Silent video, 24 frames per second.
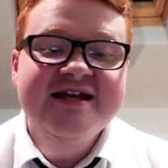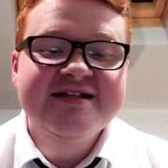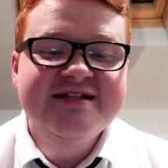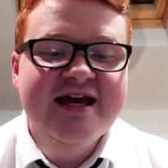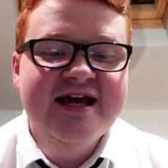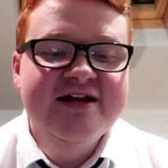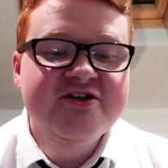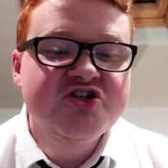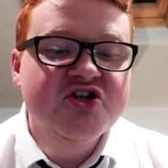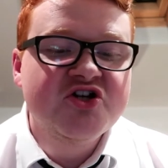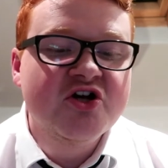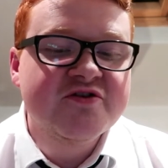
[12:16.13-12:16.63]

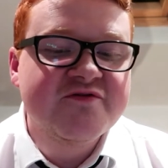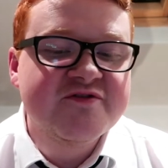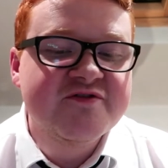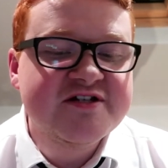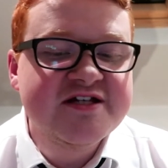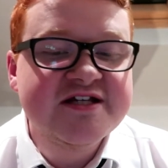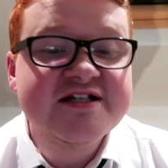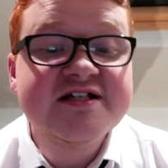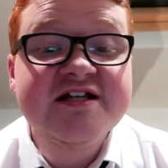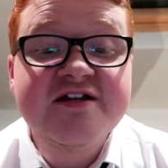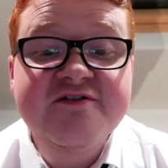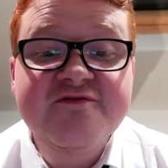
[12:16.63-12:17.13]
10 shots for
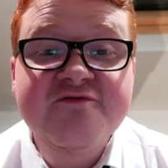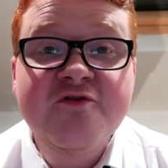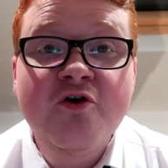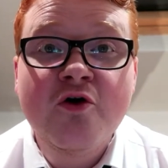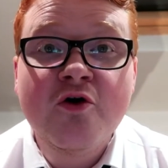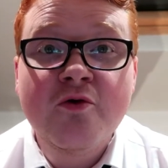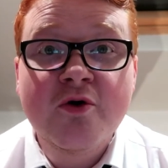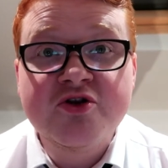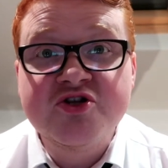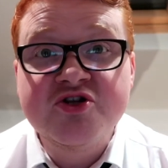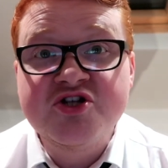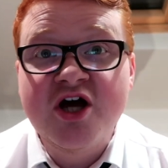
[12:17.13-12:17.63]
City,
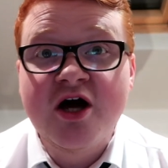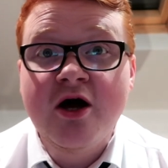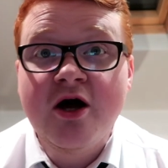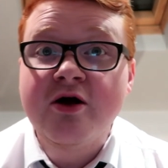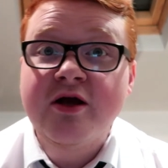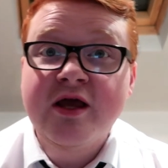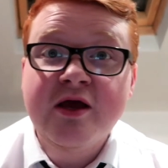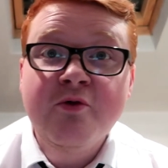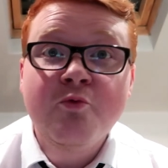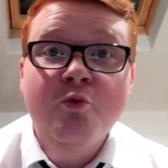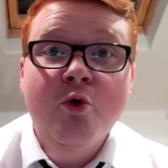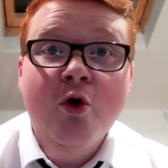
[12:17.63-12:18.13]
4 on
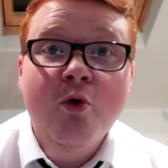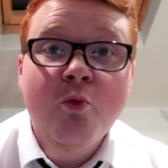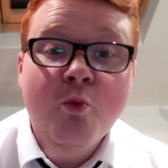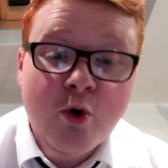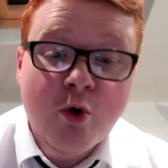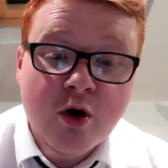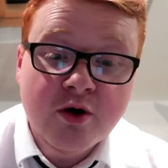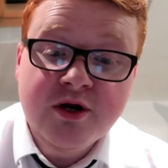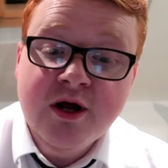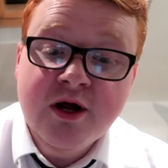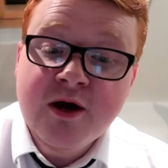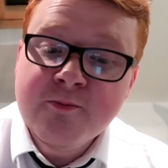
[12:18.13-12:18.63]
target,
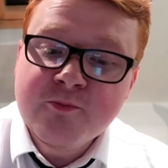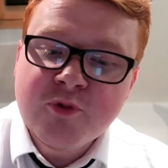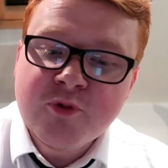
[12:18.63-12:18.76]
1-1.